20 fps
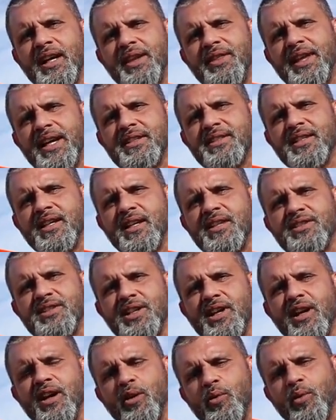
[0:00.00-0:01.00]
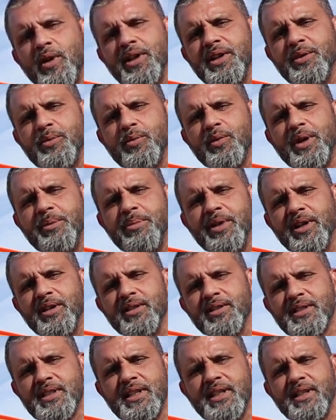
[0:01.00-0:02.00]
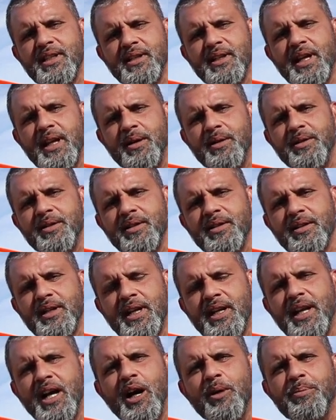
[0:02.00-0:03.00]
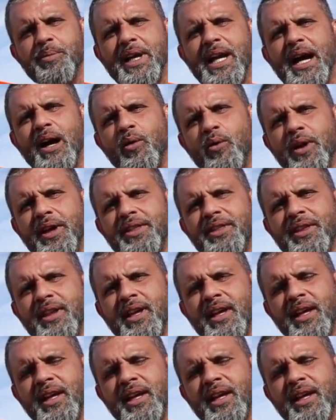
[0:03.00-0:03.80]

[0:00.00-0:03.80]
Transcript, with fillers: that ZR1 rebuilt and helped me out with